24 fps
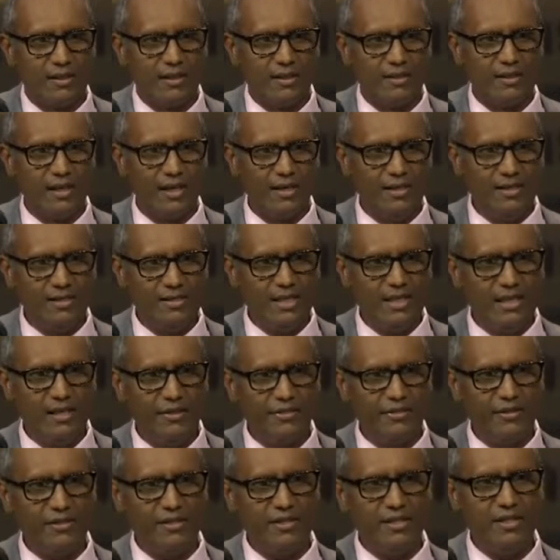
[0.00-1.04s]

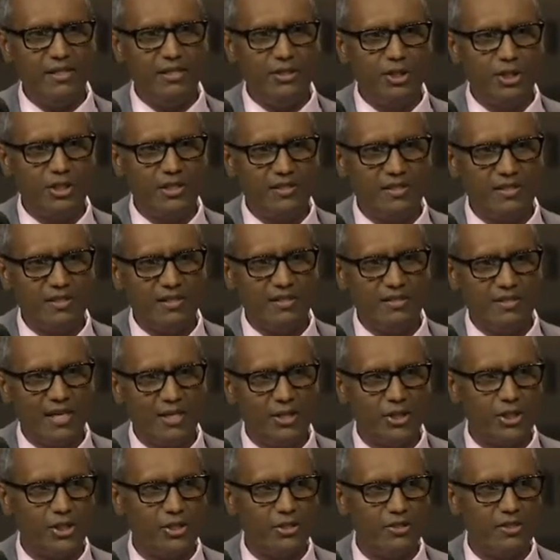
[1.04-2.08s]
1930 GC
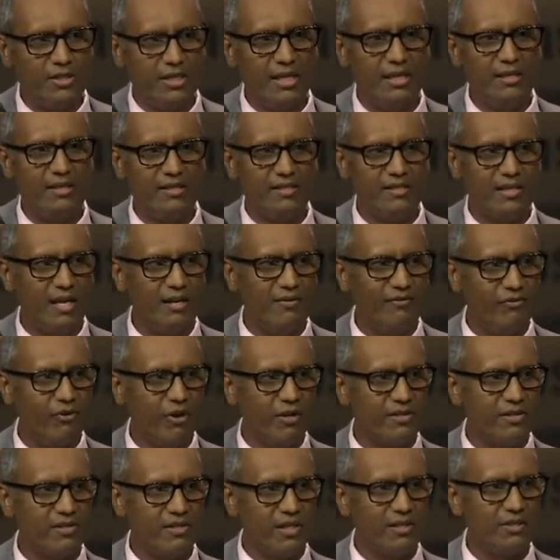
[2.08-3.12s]
session in San
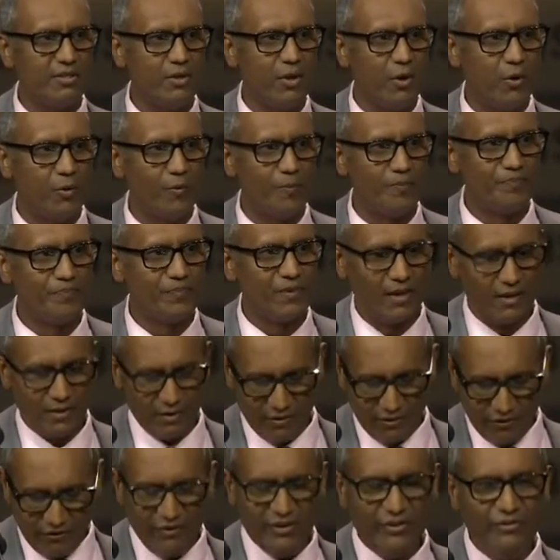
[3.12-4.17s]
Francisco.
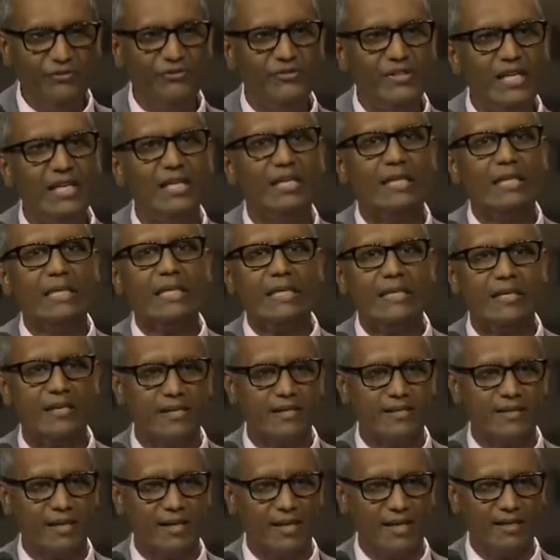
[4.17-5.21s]
15
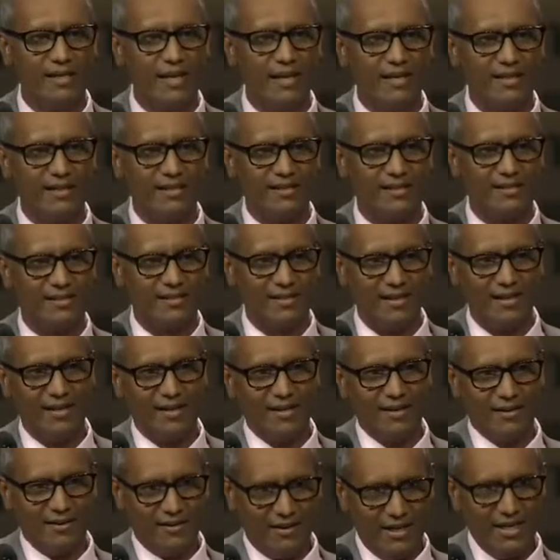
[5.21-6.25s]
delegates,
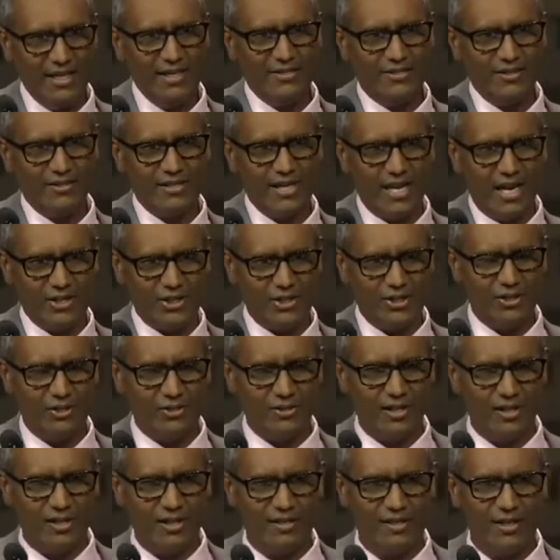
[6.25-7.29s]
international
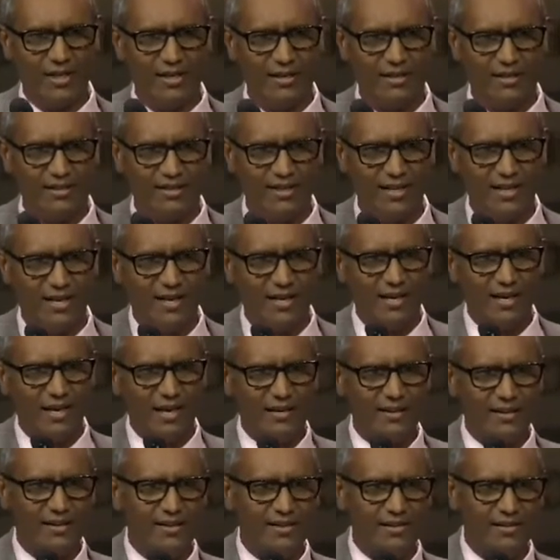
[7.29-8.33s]
delegates.
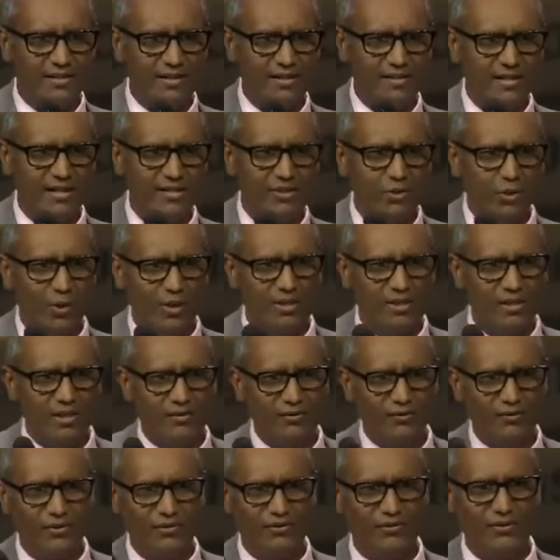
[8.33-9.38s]
And this is in
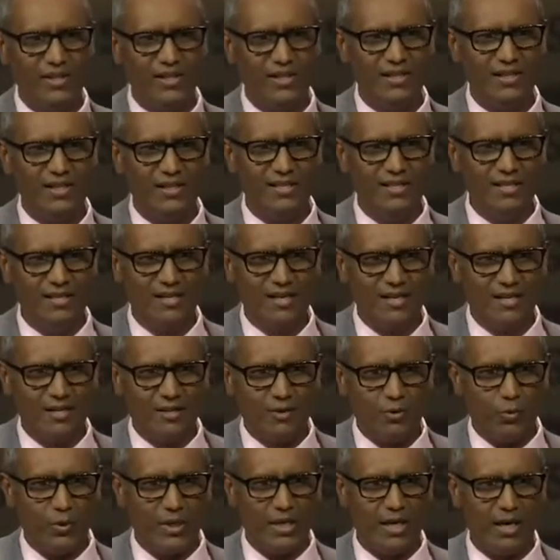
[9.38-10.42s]
2015.
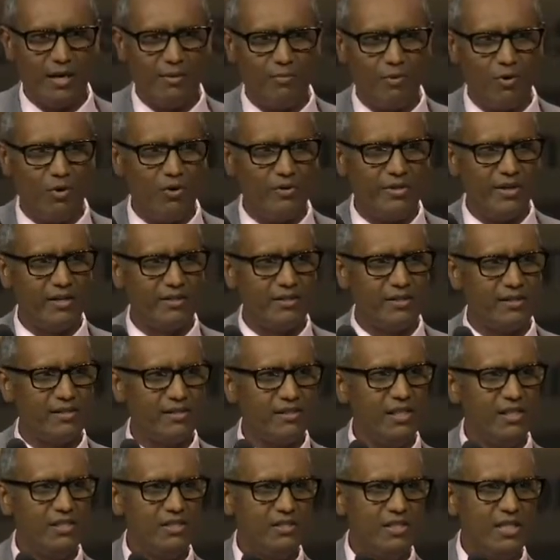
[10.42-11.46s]
We are more than
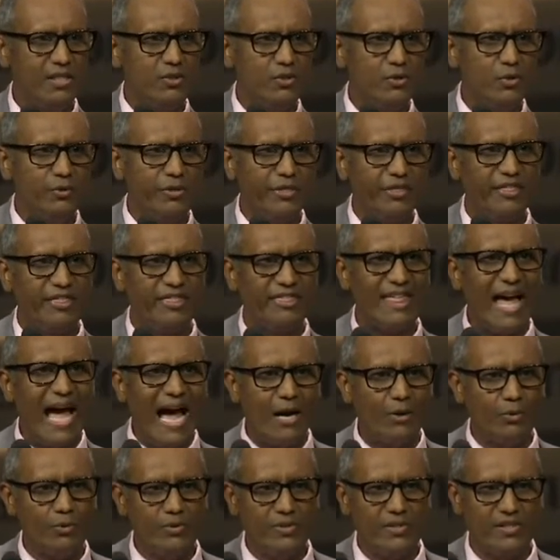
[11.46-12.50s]

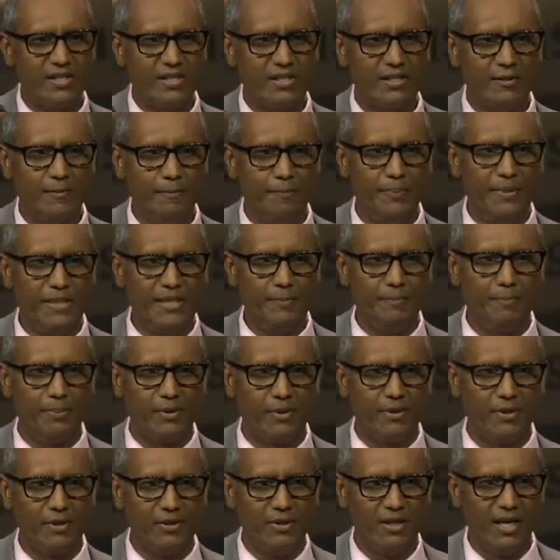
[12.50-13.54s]
62,000
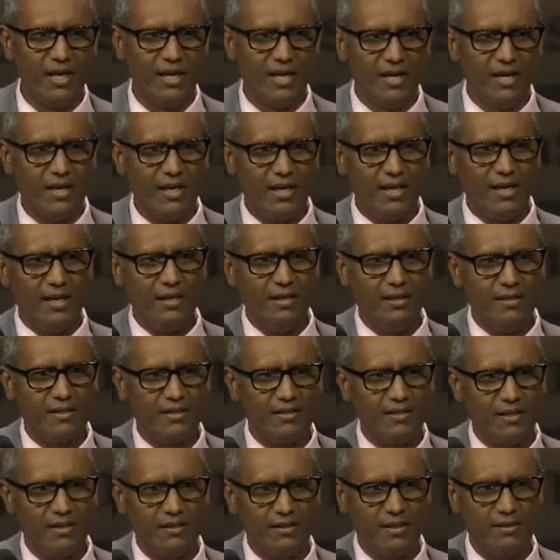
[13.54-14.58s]
people in
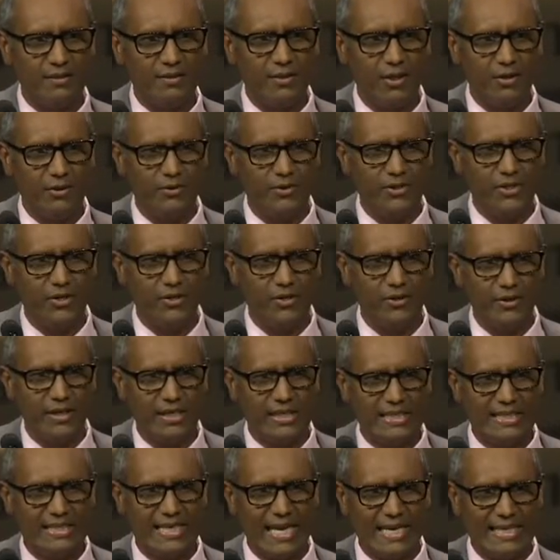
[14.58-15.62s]
San Antonio
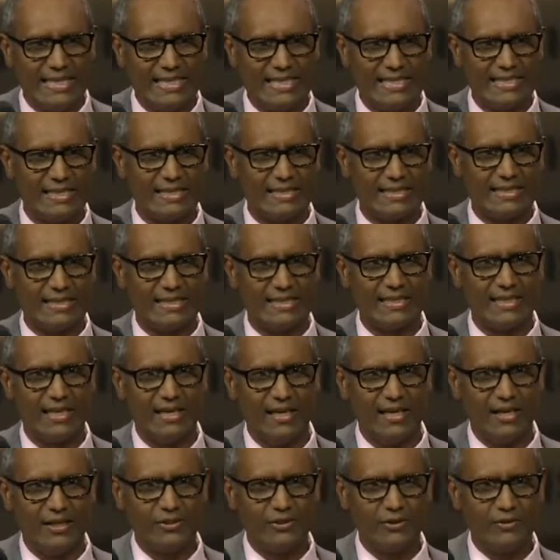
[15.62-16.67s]
in Texas.
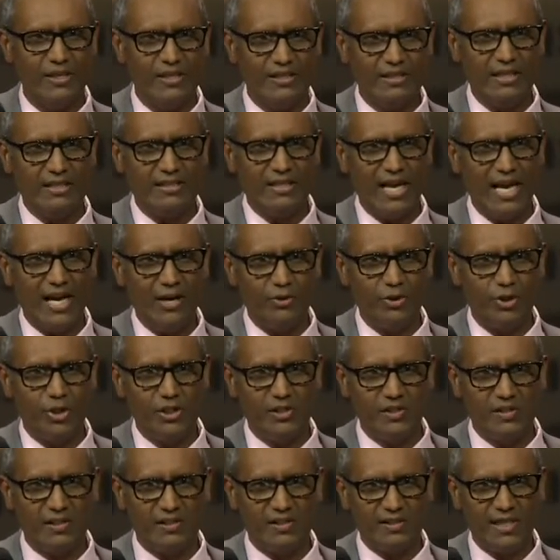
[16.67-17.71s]
So this is how
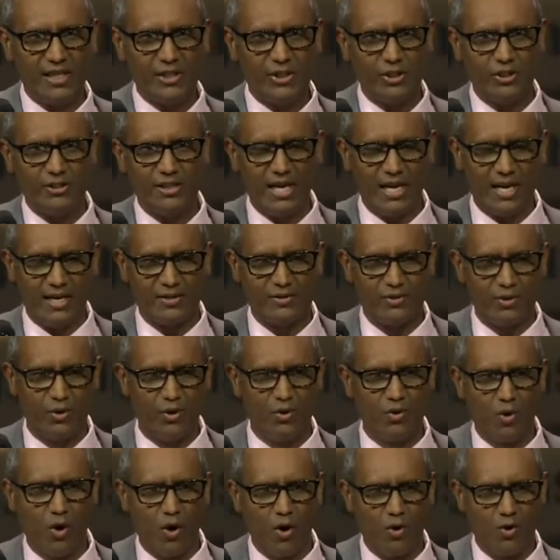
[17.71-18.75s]
GC session has
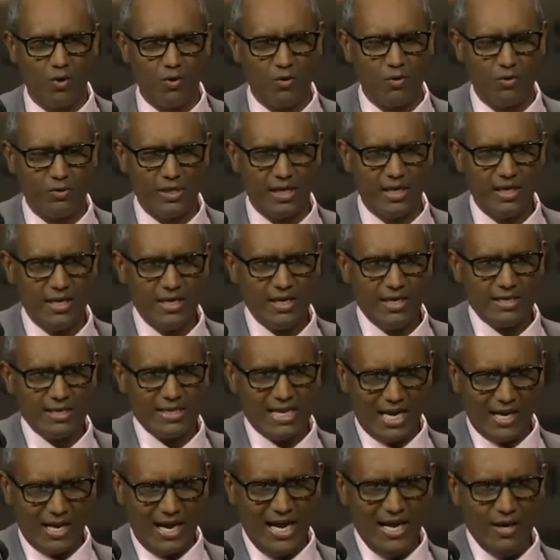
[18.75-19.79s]
grown.
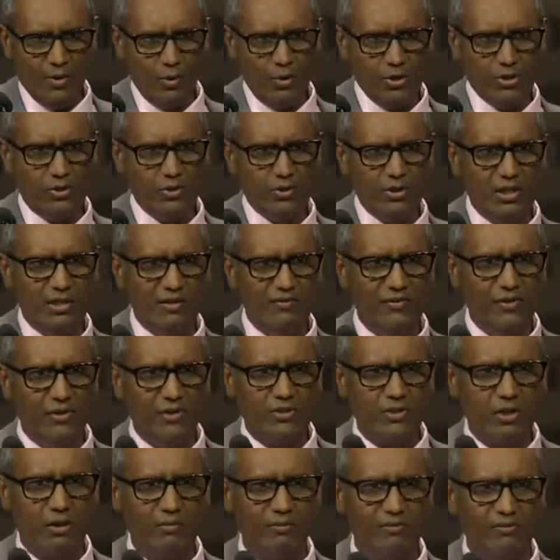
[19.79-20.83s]
Now, I want to give you
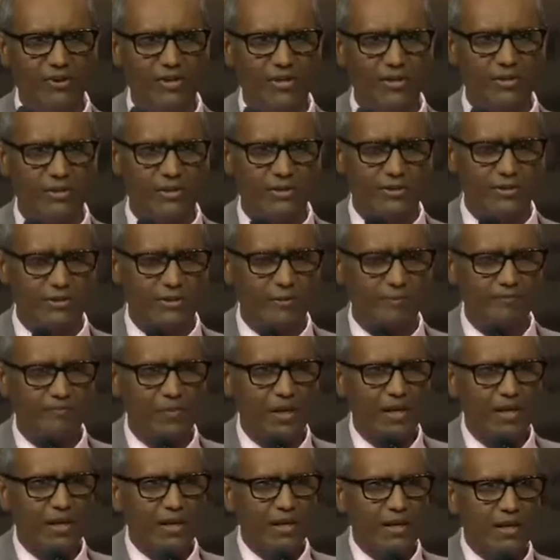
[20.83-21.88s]
some figures.
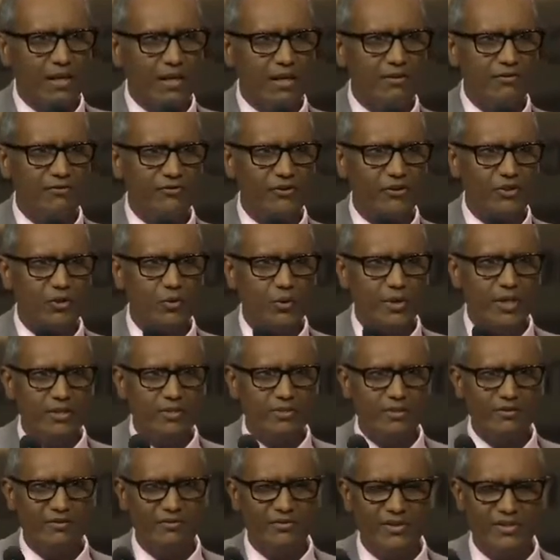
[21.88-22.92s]
If you were
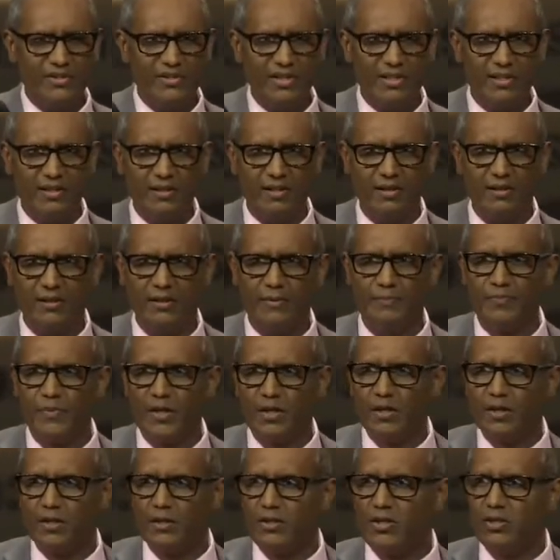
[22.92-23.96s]
to visit the
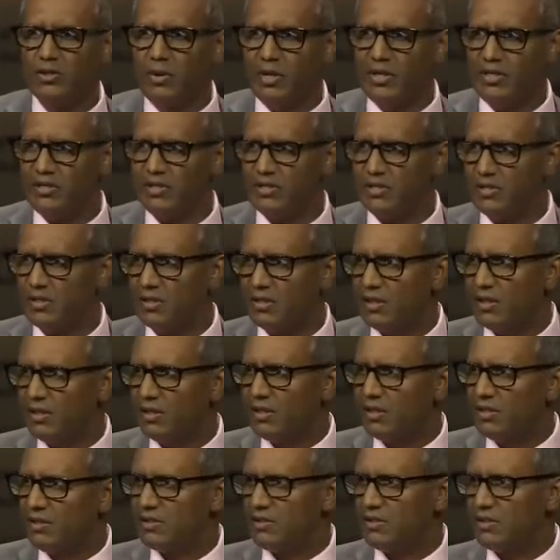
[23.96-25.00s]
US
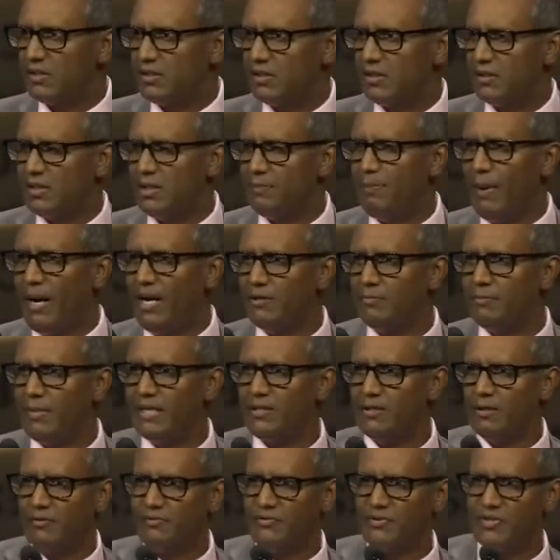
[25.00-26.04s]
Department
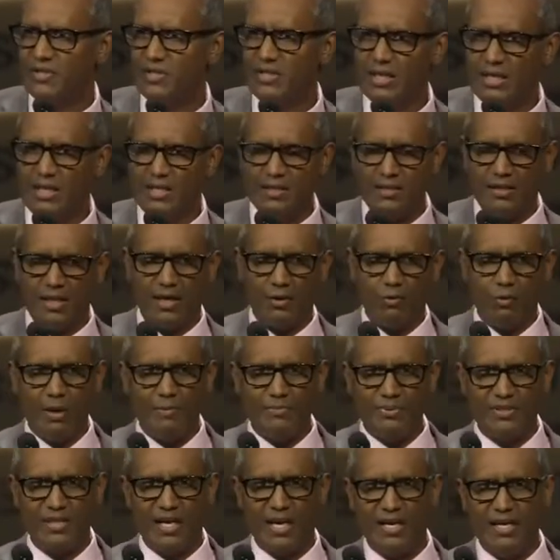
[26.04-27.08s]
of State, their
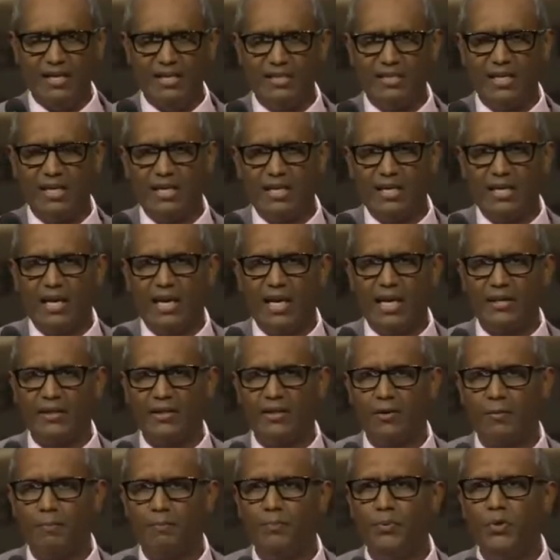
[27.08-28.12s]
website, and
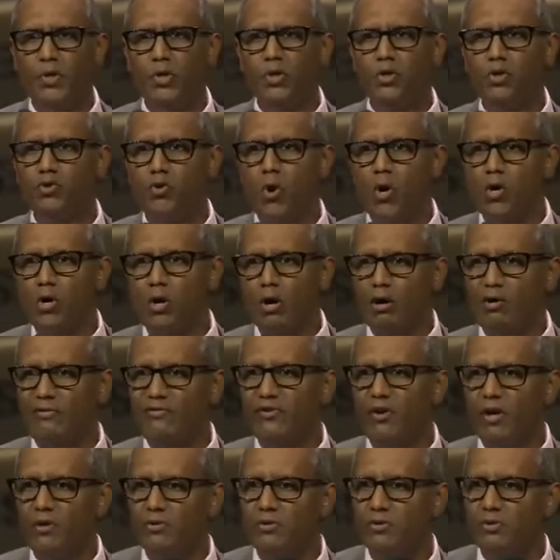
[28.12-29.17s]
the Bureau of
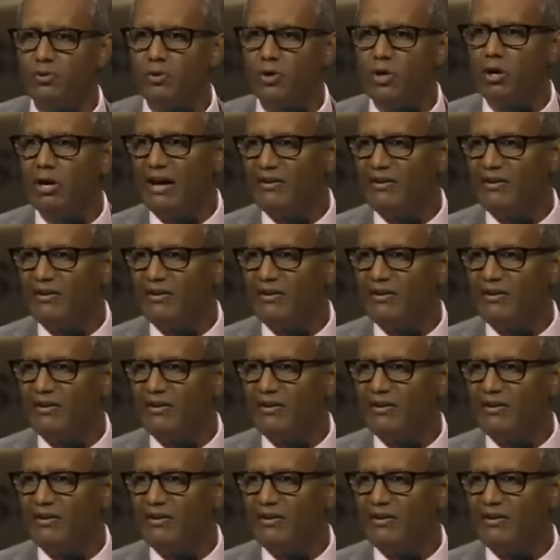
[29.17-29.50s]
Consular